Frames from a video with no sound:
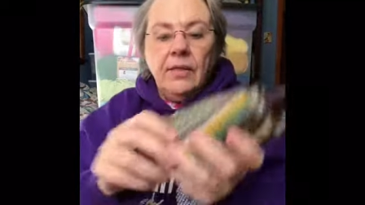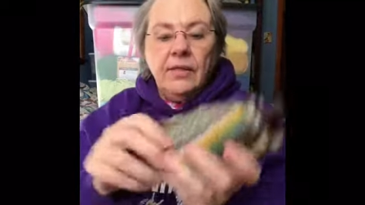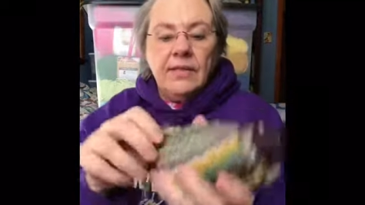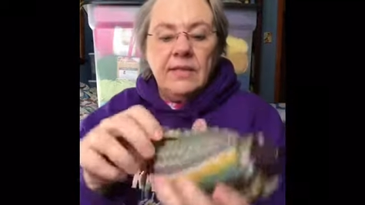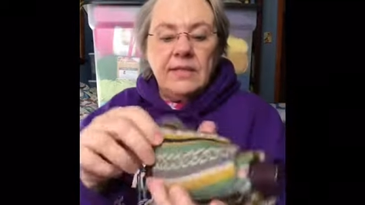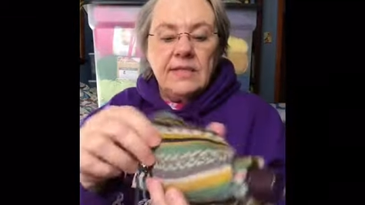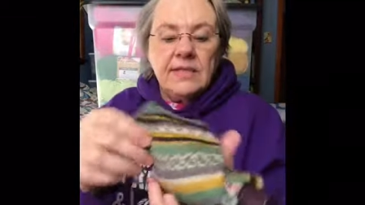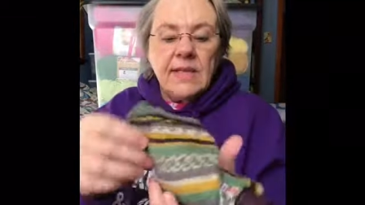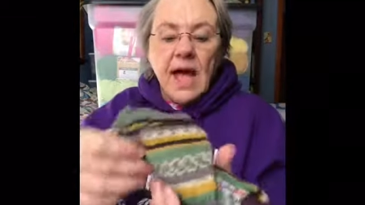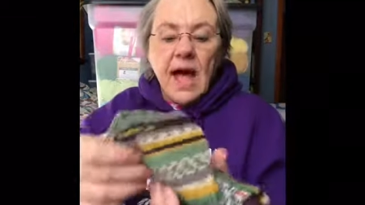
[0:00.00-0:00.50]

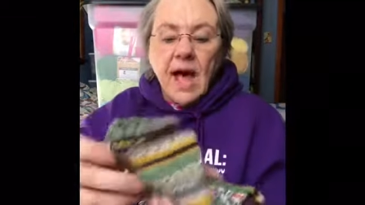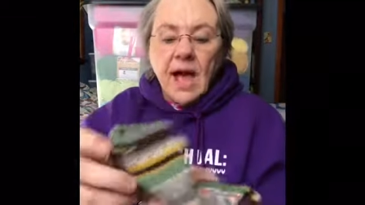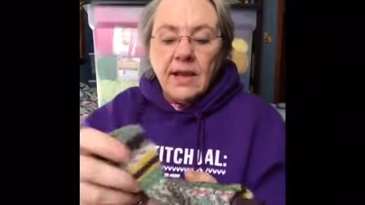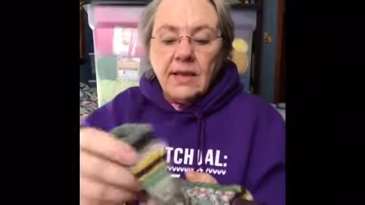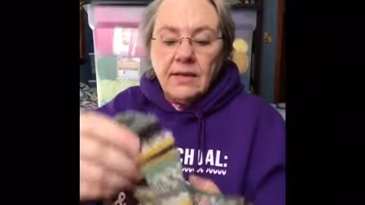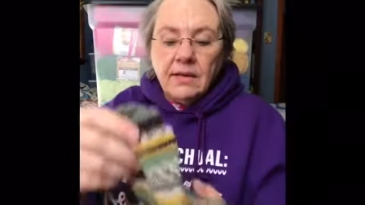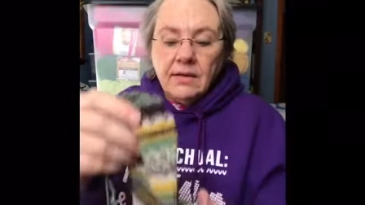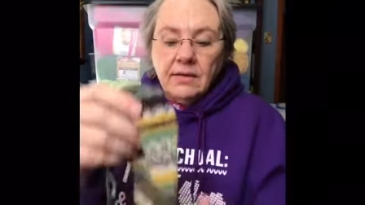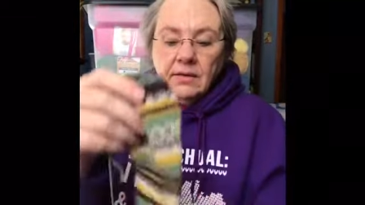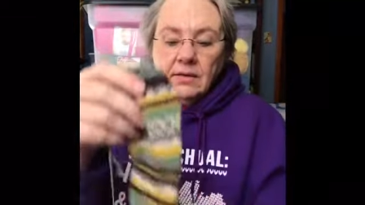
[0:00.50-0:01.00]
the
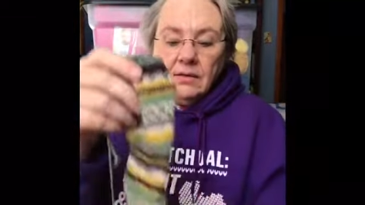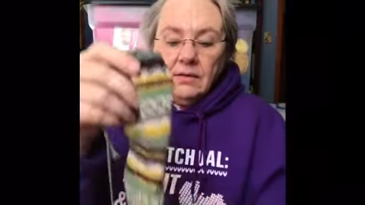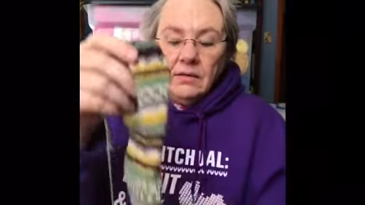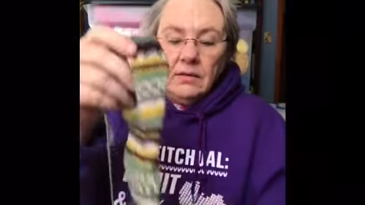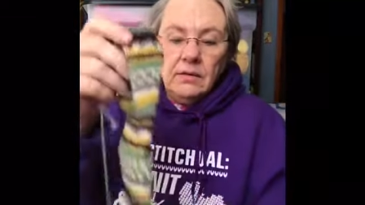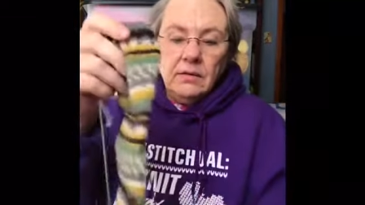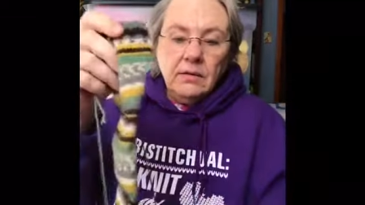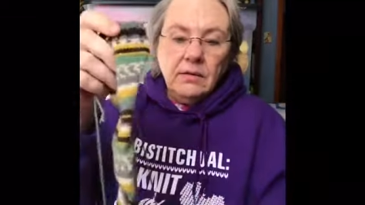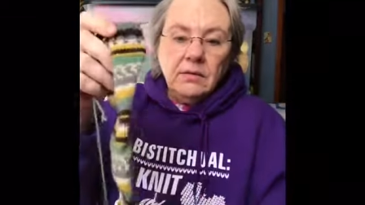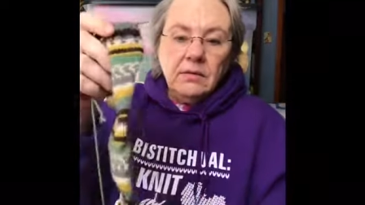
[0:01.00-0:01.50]
sock
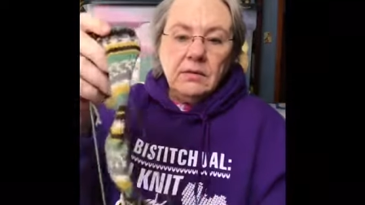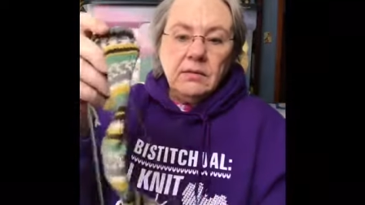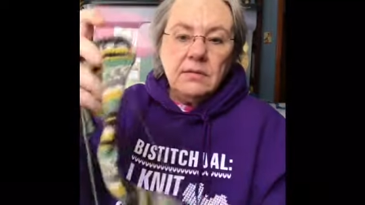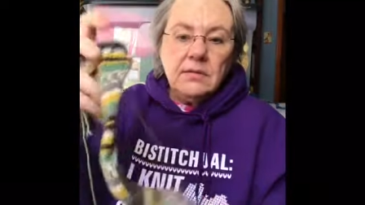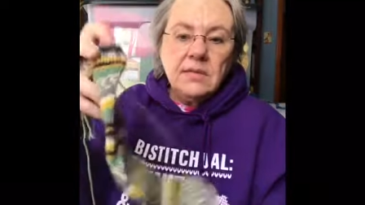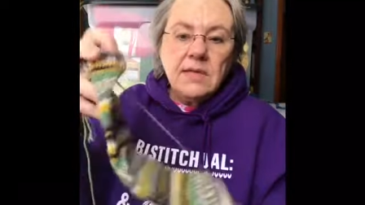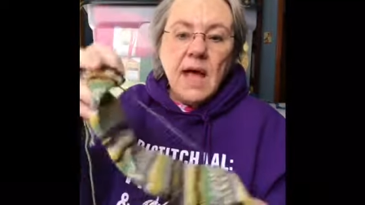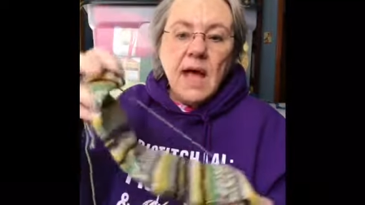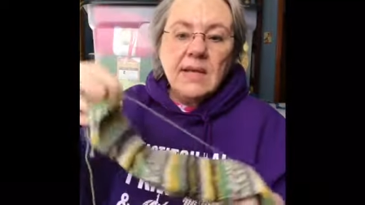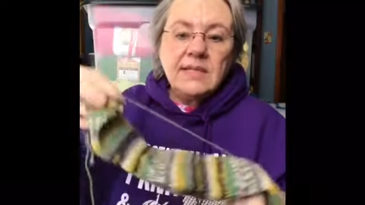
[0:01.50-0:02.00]

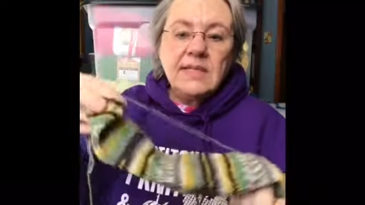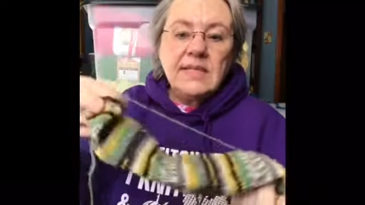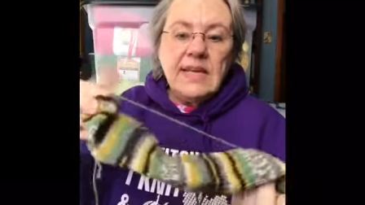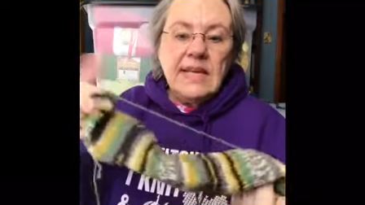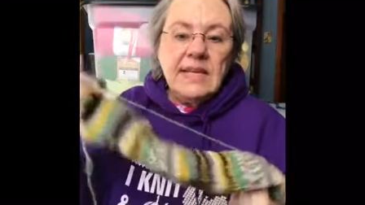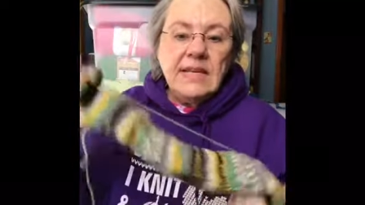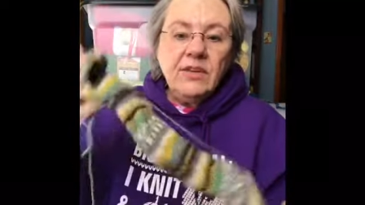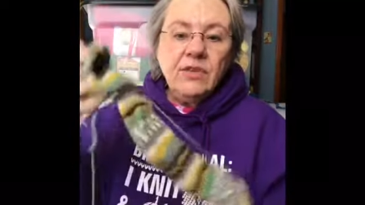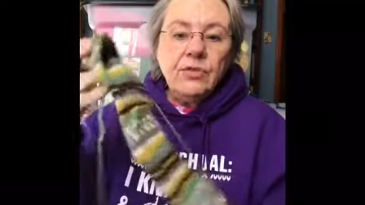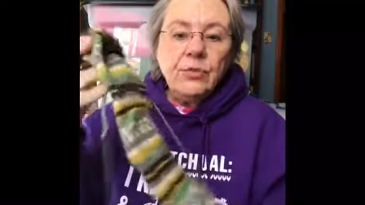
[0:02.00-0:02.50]
socks
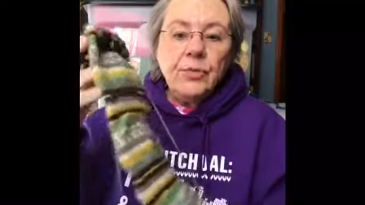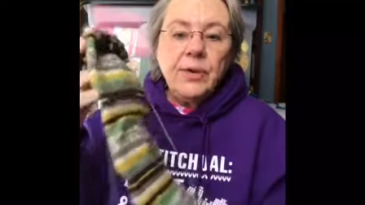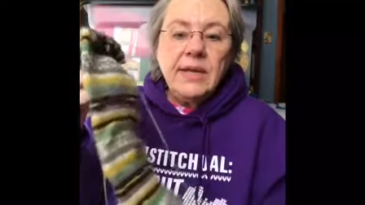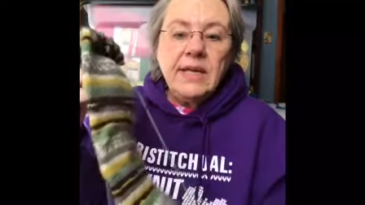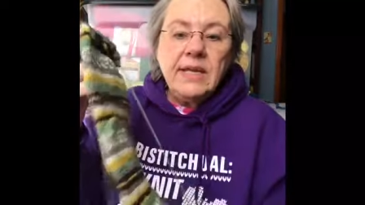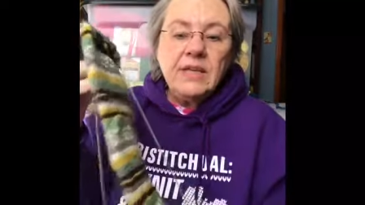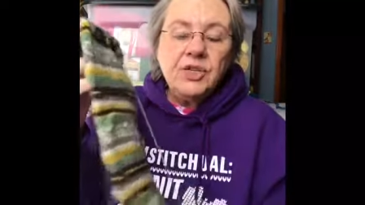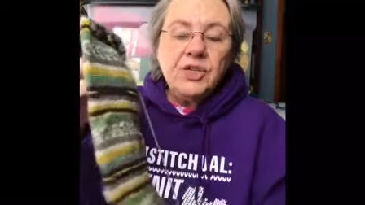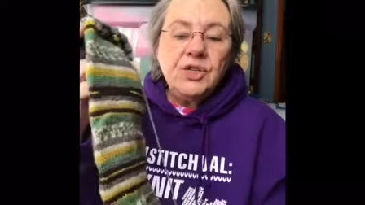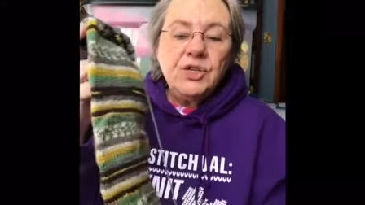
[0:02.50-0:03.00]
need
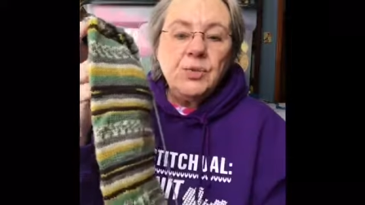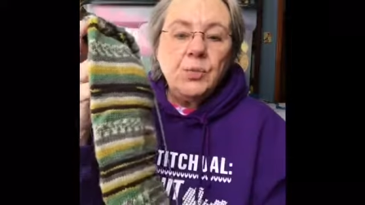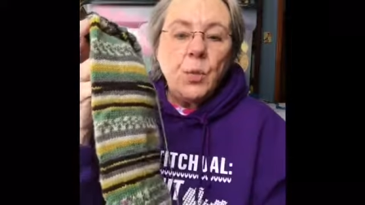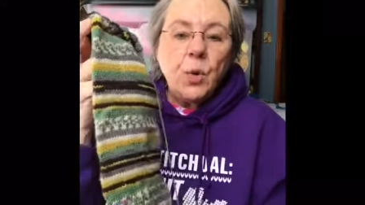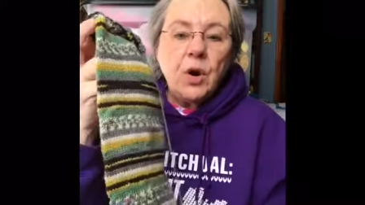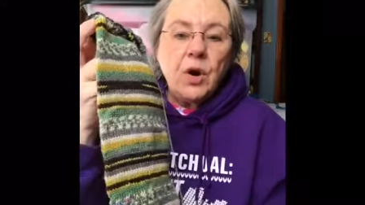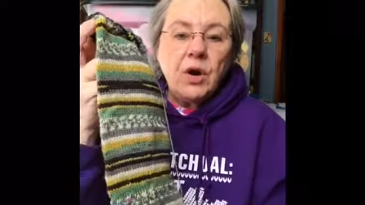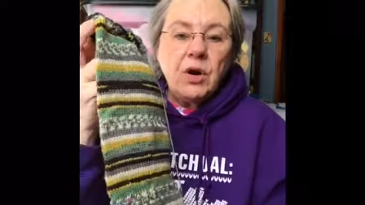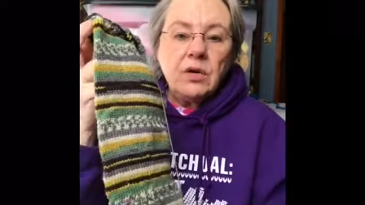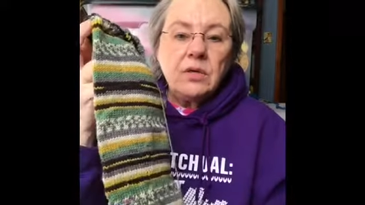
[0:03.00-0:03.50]
three inches
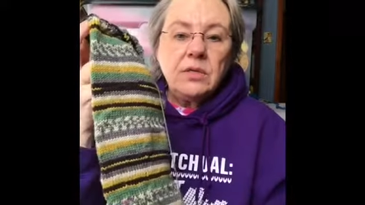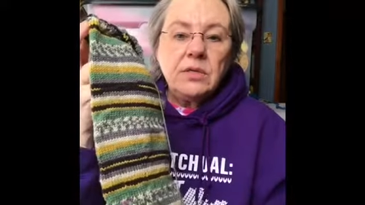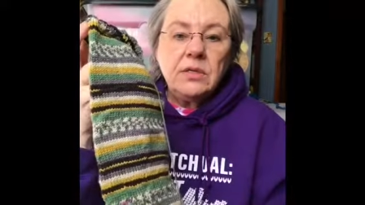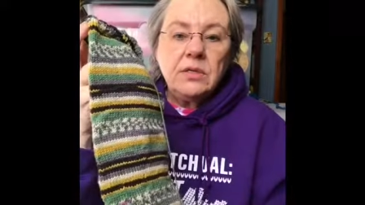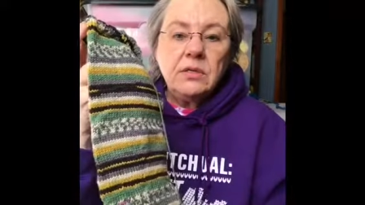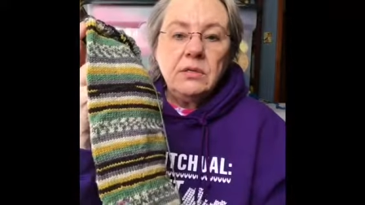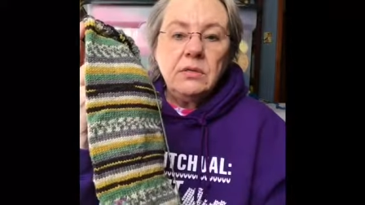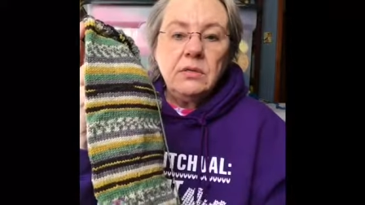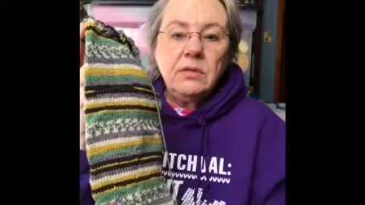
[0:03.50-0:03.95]
worked